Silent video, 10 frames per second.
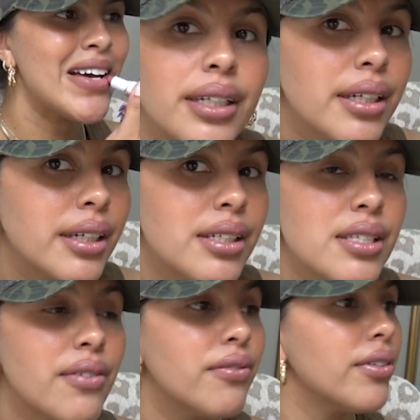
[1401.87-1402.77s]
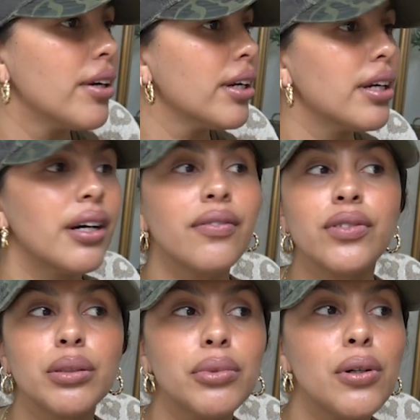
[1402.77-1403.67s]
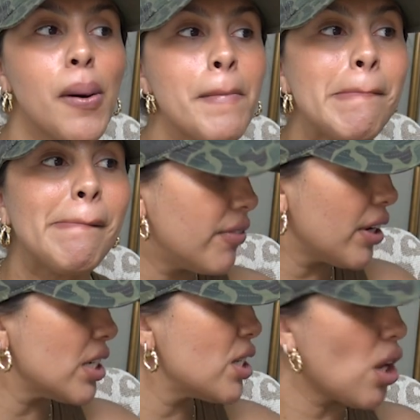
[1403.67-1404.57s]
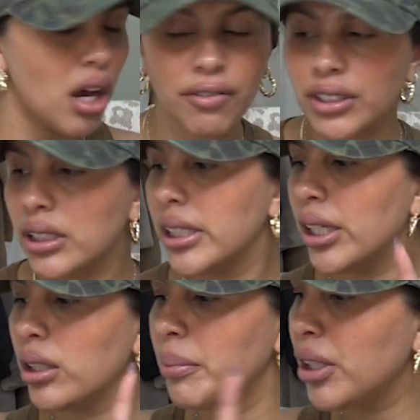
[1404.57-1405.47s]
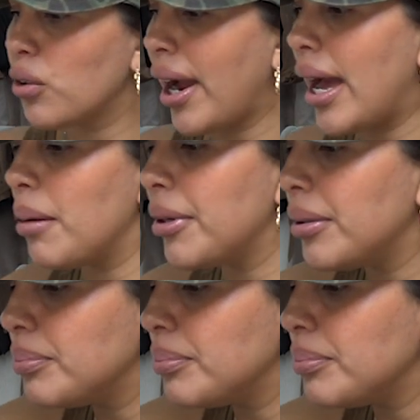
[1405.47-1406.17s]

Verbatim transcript: It is very comfortable, very soft. Here, let me grab